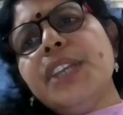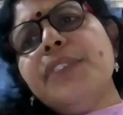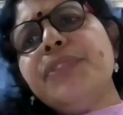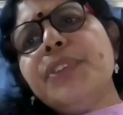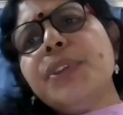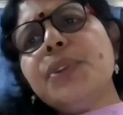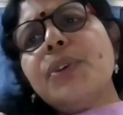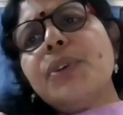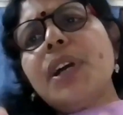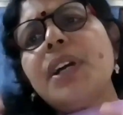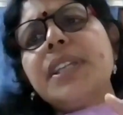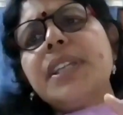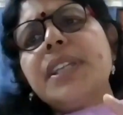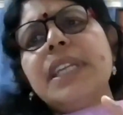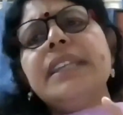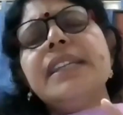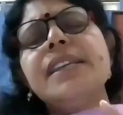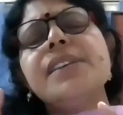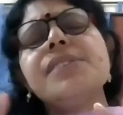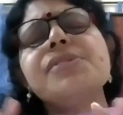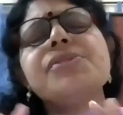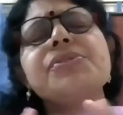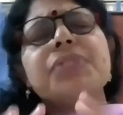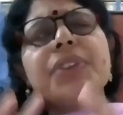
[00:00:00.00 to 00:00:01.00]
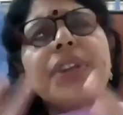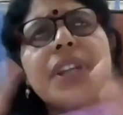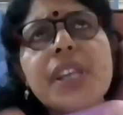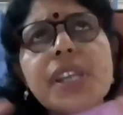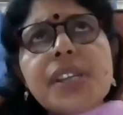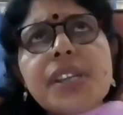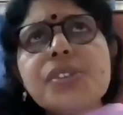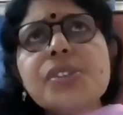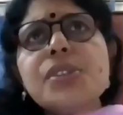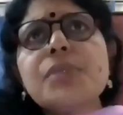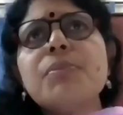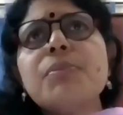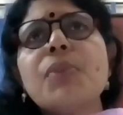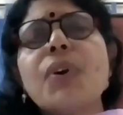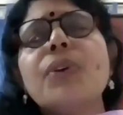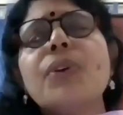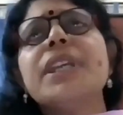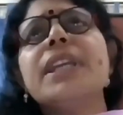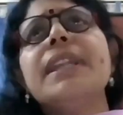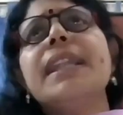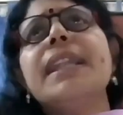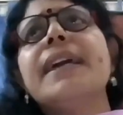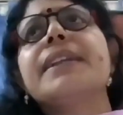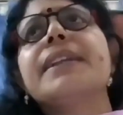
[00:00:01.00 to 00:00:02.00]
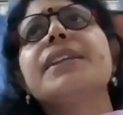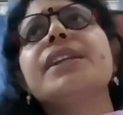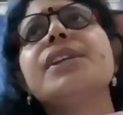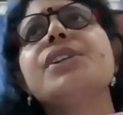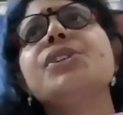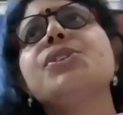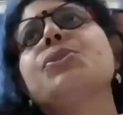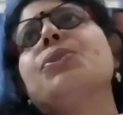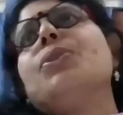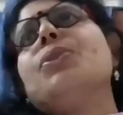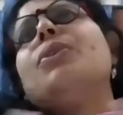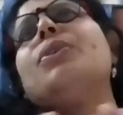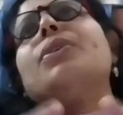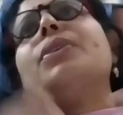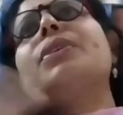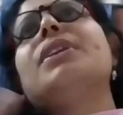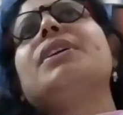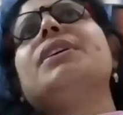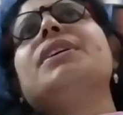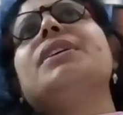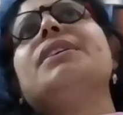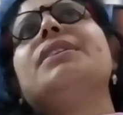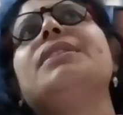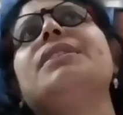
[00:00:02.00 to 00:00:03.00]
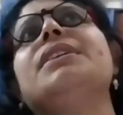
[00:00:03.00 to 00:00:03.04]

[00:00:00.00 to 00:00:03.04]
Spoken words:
If you are in a strange body language or